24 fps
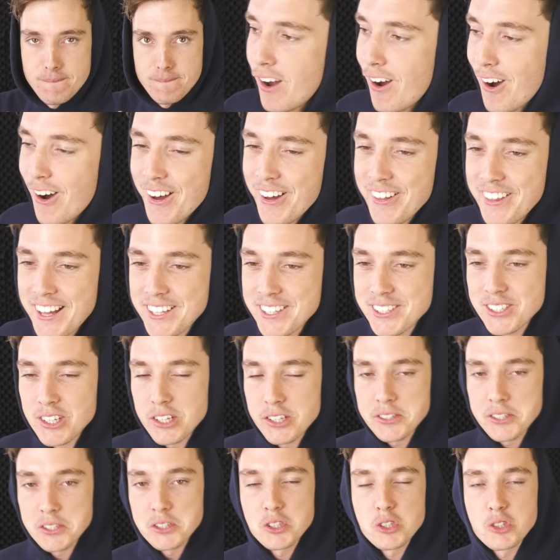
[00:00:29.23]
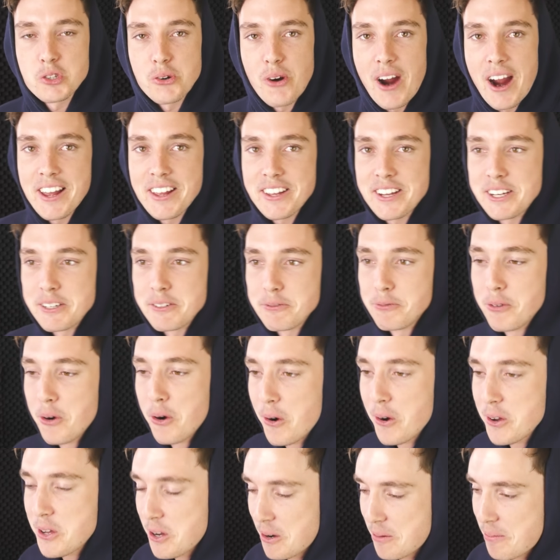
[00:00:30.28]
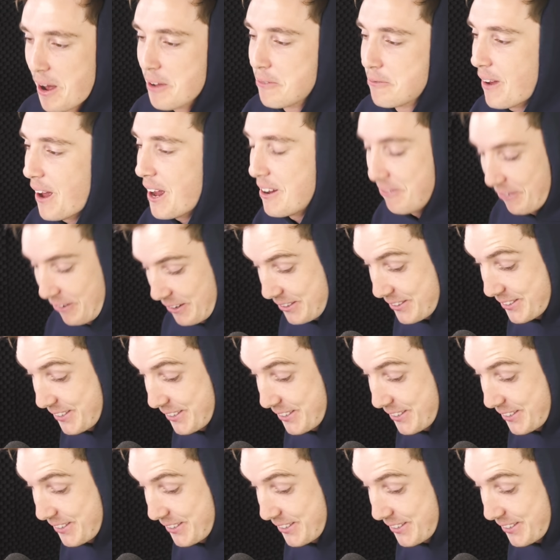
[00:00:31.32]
Oh, that's just Australian for you're my favourite